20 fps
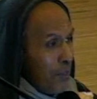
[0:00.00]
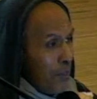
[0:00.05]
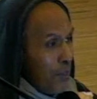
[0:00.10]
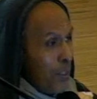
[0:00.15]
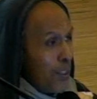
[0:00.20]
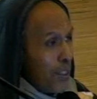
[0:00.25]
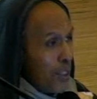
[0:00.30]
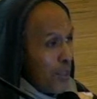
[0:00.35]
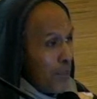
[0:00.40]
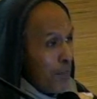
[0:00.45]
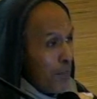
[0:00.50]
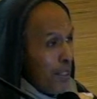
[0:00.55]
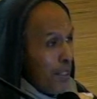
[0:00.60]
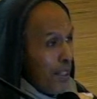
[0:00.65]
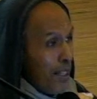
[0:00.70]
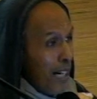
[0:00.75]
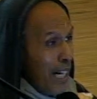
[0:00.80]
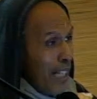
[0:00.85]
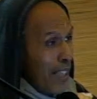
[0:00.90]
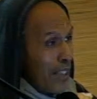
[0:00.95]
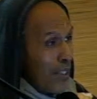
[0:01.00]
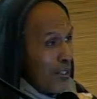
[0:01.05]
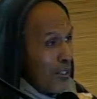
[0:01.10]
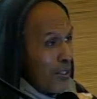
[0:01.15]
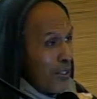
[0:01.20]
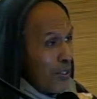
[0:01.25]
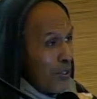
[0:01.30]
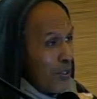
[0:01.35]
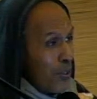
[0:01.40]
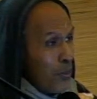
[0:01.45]
Parikshit Maharaj,
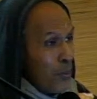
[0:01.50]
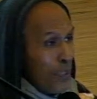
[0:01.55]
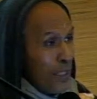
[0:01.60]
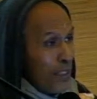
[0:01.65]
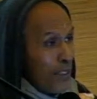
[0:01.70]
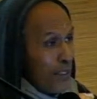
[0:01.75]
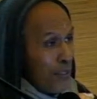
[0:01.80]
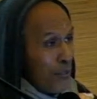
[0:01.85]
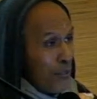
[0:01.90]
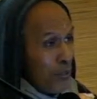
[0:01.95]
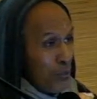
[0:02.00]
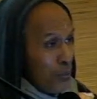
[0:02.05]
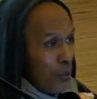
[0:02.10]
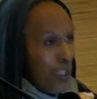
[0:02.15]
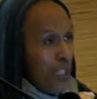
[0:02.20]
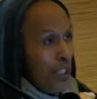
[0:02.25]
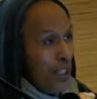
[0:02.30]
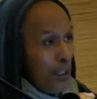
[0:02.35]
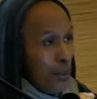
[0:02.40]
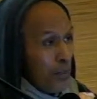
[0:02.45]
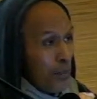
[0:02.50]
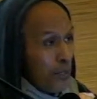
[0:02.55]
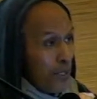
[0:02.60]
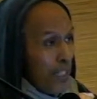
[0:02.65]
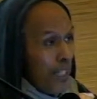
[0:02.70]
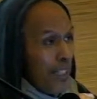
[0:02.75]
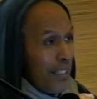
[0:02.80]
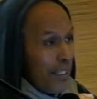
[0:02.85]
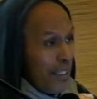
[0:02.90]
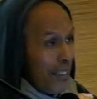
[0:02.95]
who was really
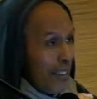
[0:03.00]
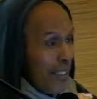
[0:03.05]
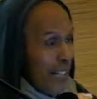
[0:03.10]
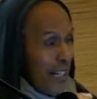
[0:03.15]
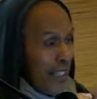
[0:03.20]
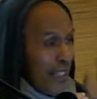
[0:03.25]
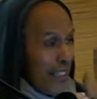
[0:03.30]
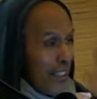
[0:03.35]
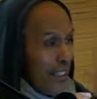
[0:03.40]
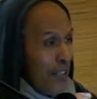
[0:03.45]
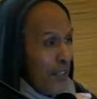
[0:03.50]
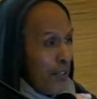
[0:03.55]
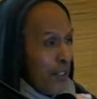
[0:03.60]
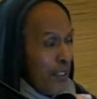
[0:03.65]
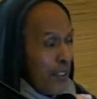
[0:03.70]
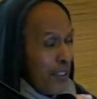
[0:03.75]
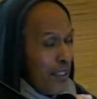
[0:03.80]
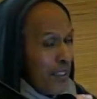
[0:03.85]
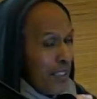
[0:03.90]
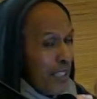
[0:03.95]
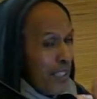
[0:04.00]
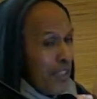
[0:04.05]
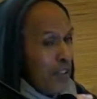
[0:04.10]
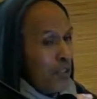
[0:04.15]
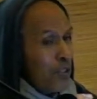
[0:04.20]
upset at hearing the